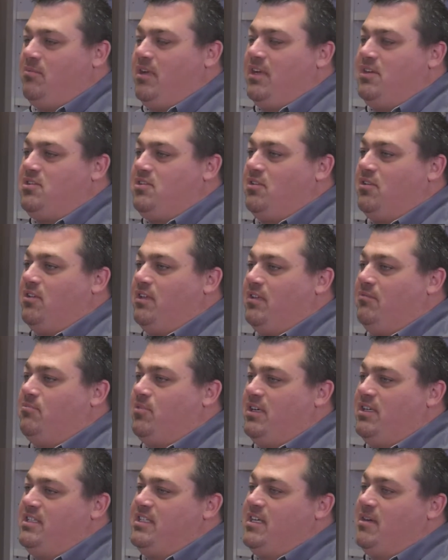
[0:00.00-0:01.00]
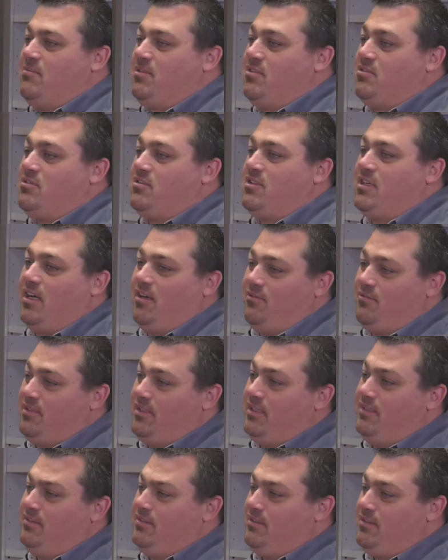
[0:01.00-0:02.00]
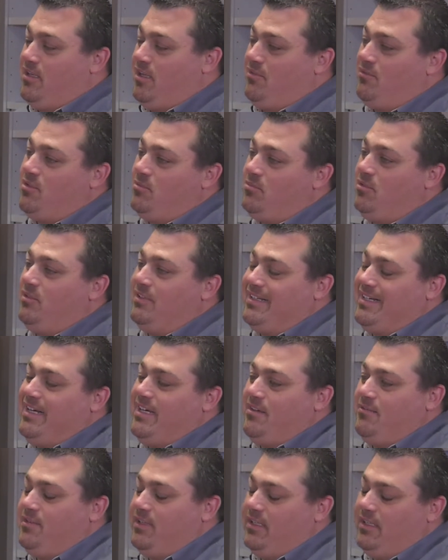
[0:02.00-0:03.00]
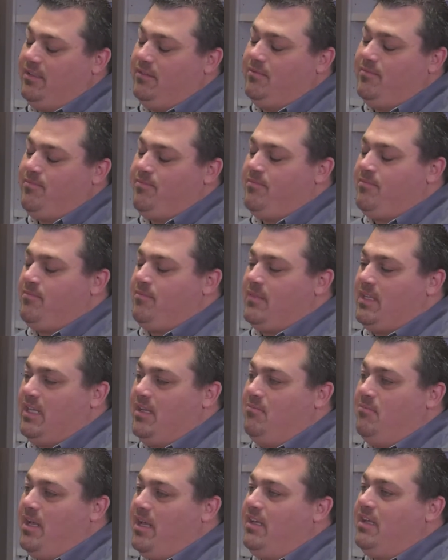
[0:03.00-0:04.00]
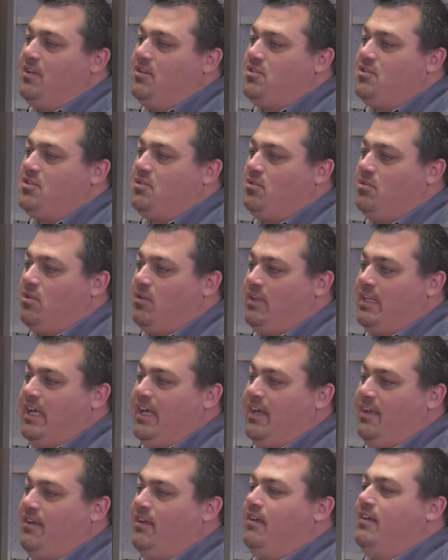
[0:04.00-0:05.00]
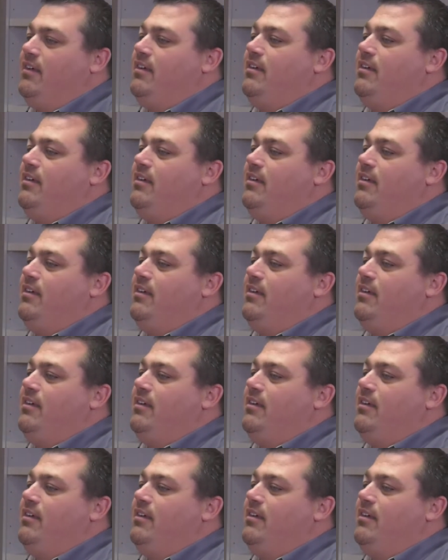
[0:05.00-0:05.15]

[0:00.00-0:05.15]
to make sure that preceptors are comfortable and confident in making sure that